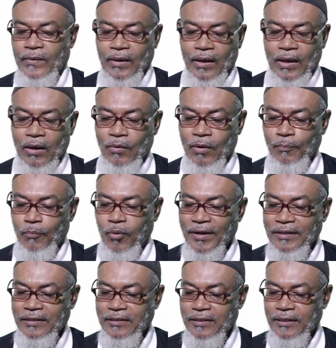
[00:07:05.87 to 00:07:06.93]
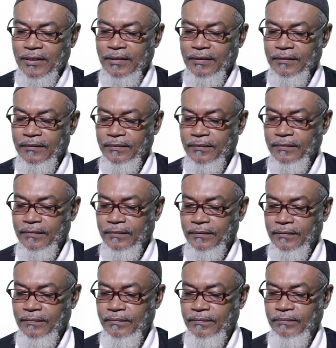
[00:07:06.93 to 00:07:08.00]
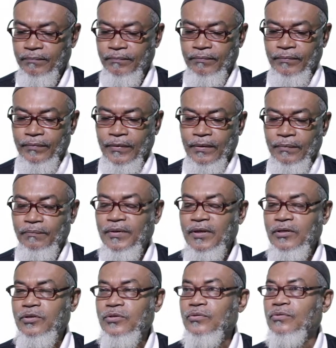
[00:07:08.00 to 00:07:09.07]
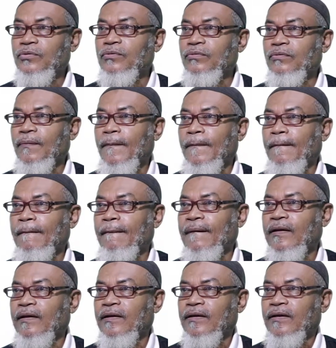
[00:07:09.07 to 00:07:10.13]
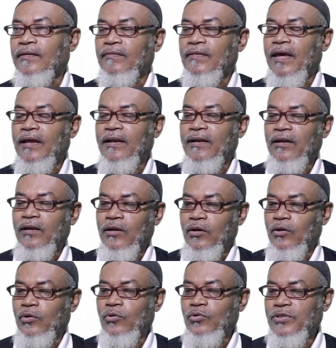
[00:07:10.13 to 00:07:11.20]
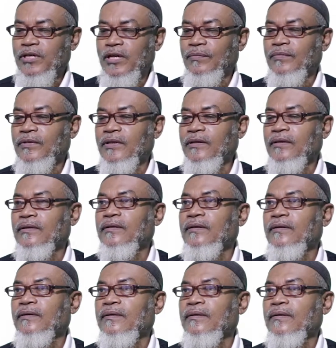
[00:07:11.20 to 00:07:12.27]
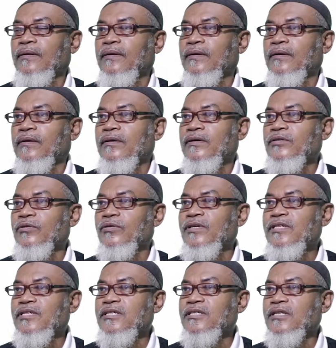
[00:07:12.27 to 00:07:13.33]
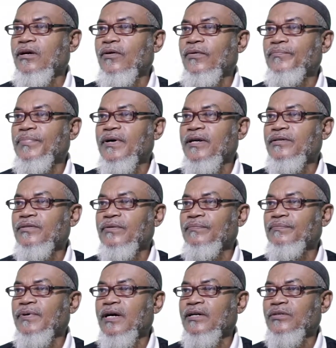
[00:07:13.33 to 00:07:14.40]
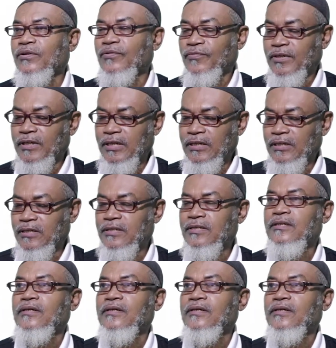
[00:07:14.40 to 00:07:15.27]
our pointer p2, then do something. So this is the comparison part of it.